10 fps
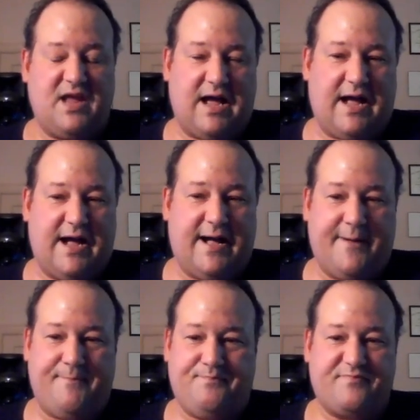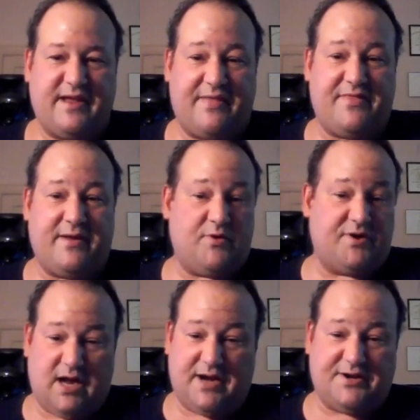And
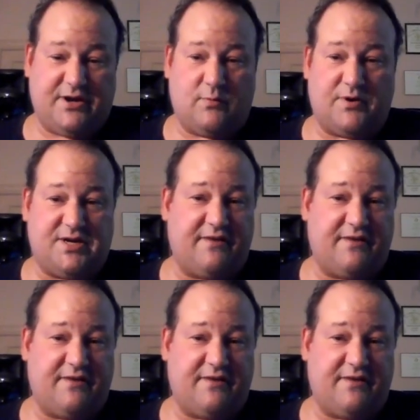then we're done, dude.